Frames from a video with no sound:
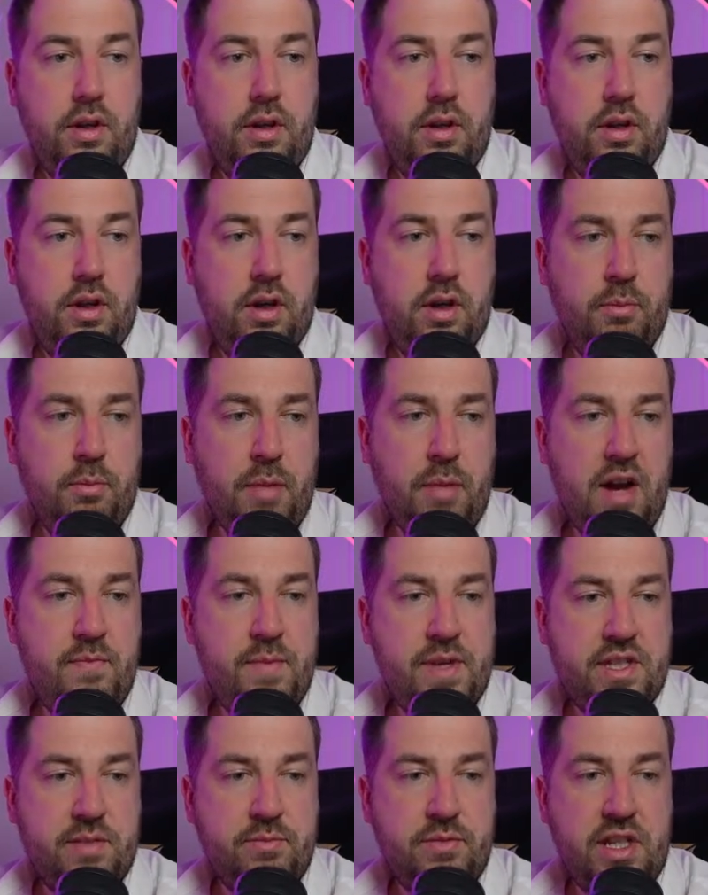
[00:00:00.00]
Might have missed
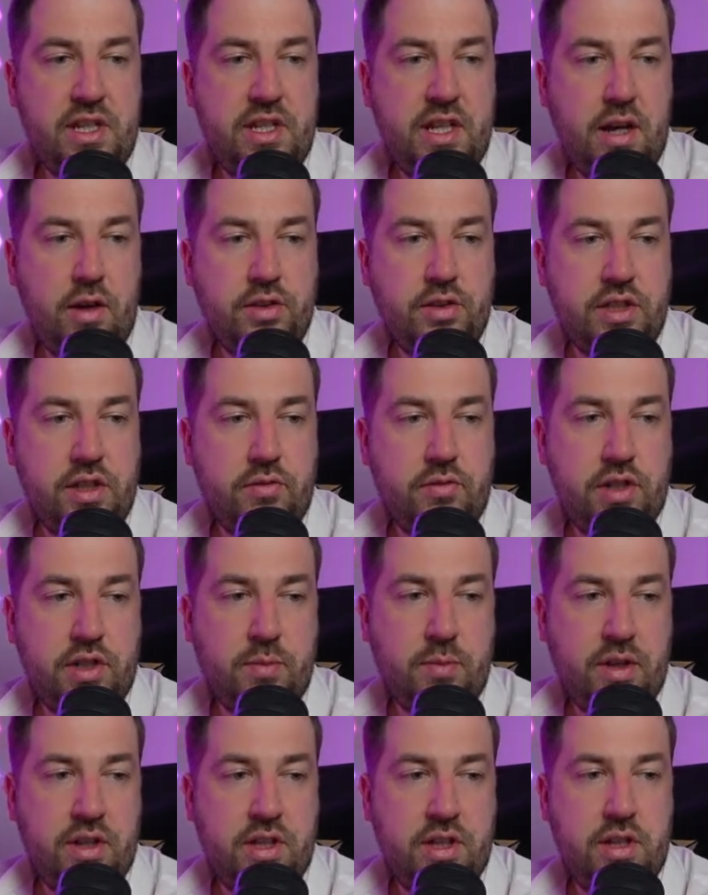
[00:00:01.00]
some details, and the reason why
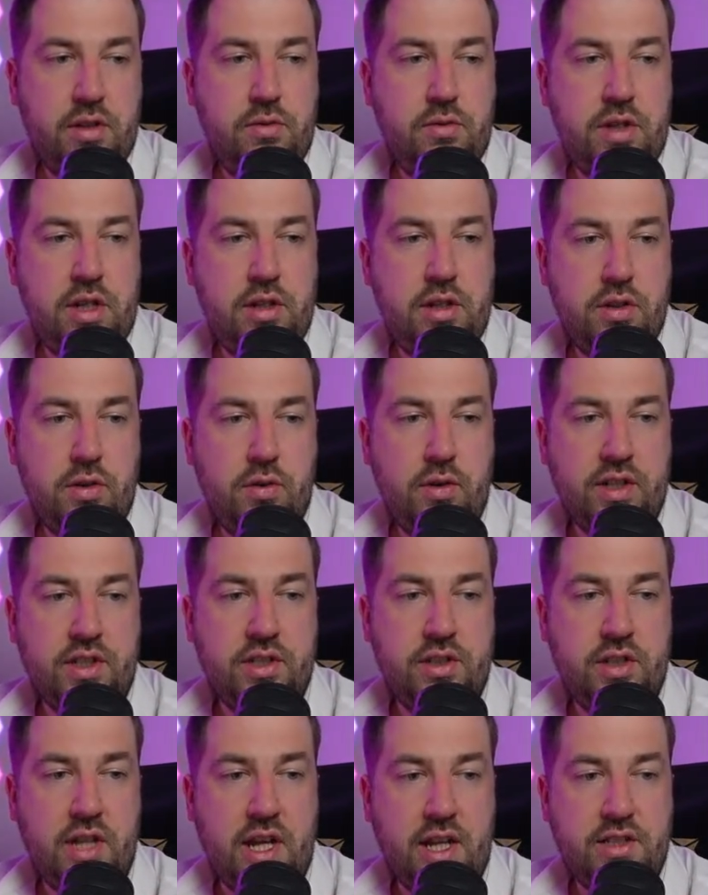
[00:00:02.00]
the do detour is
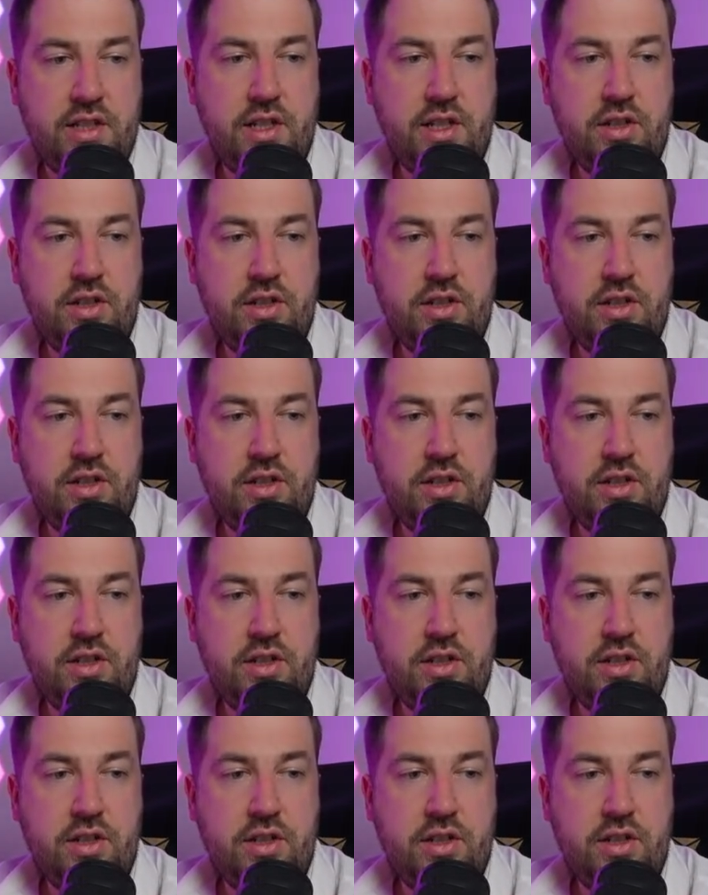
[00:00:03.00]
static,